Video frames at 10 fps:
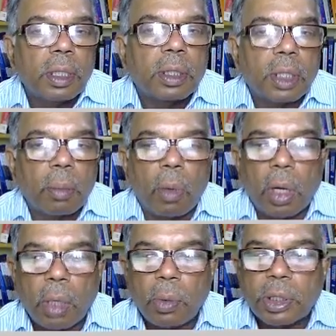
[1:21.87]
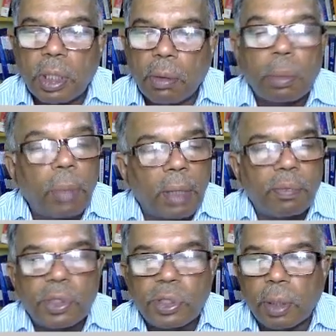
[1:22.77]
The model was developed by
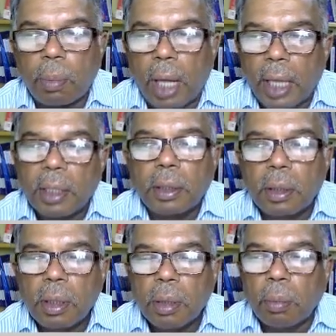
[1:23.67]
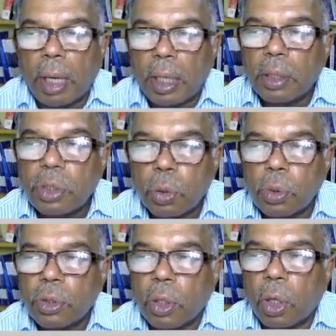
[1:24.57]
Fisher-Black, Myron
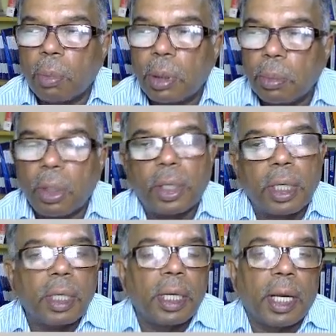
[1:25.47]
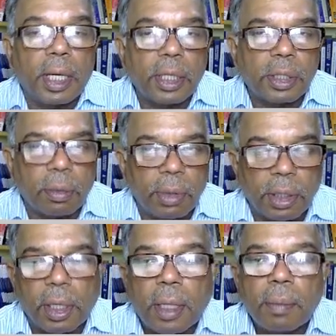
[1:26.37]
Scholes, and Robert Merton in
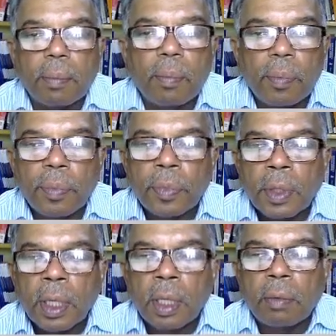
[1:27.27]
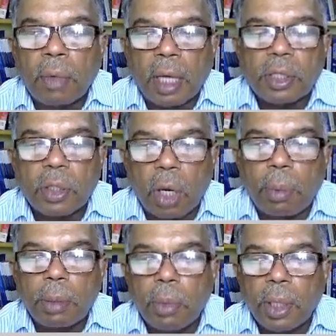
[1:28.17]
1973. Whereas
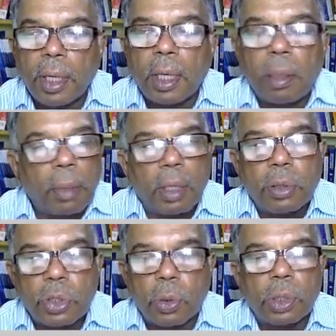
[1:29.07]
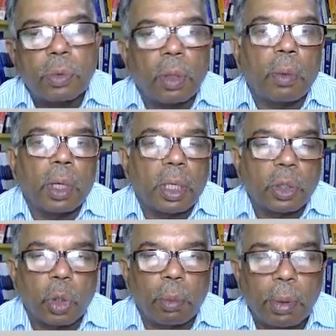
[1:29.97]
Robert Merton and Myron Scholes were awarded
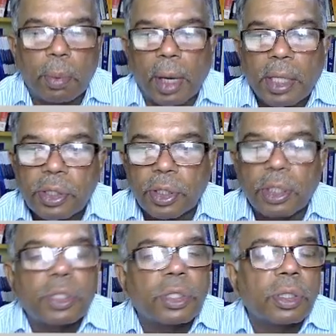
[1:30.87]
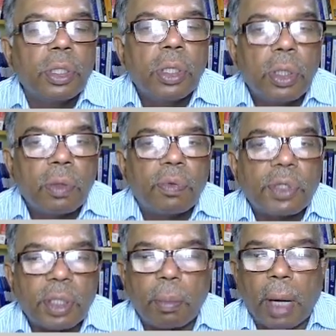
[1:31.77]
the Nobel Prize since
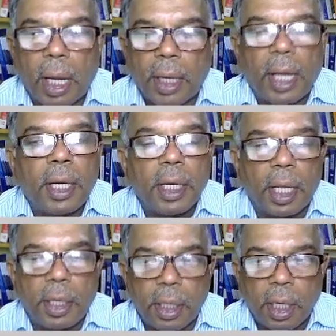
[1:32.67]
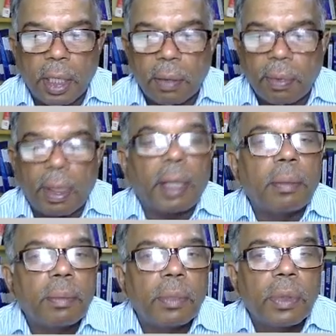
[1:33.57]
Fisher-Black died in
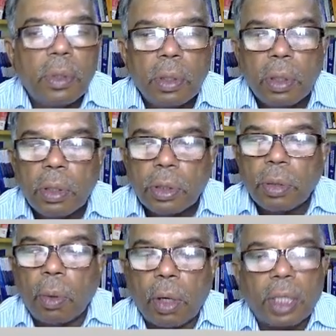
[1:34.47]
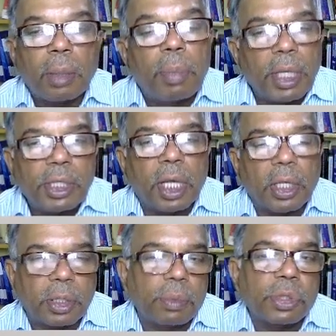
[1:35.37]
1995. See, what are all the basic
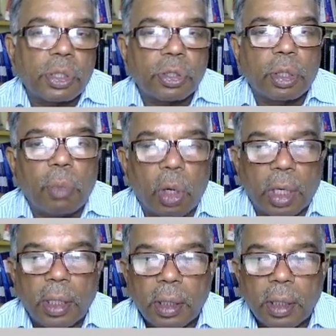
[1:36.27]
assumptions of the model?